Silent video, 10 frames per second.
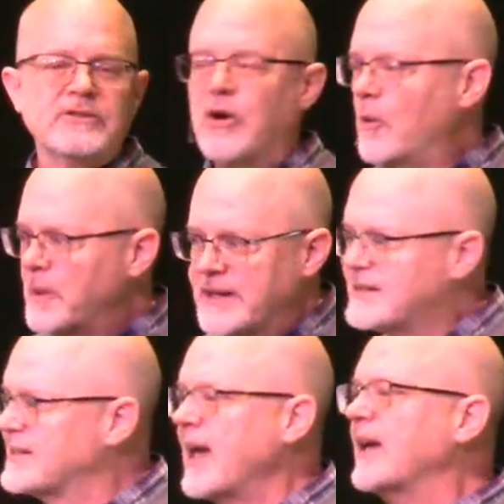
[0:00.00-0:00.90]

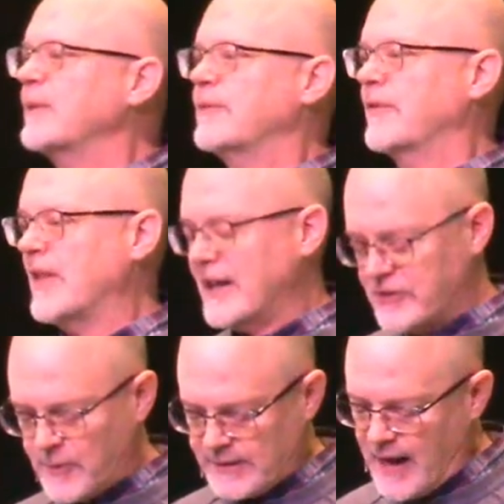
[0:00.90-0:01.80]
Nobody's safe if
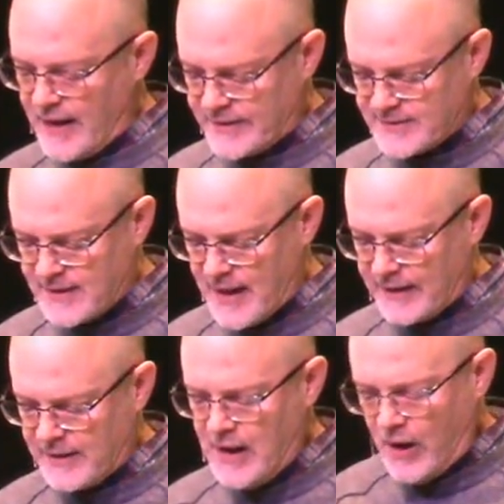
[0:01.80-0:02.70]
that's what God is
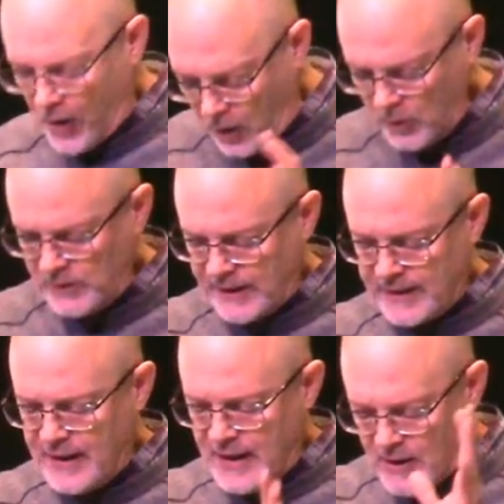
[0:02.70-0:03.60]
like.
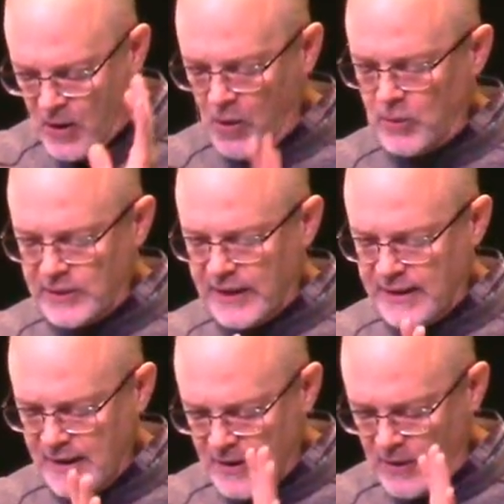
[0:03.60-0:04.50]
Holy,
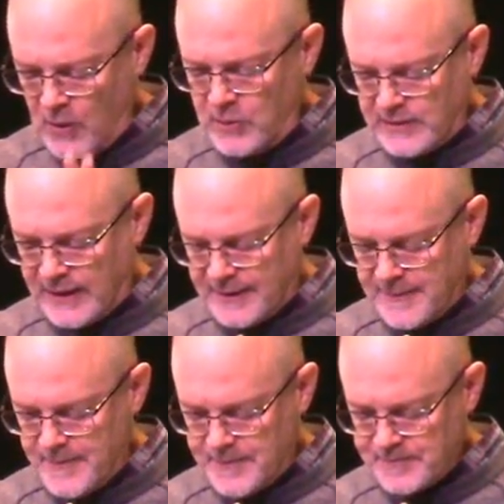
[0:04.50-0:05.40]
holy, holy.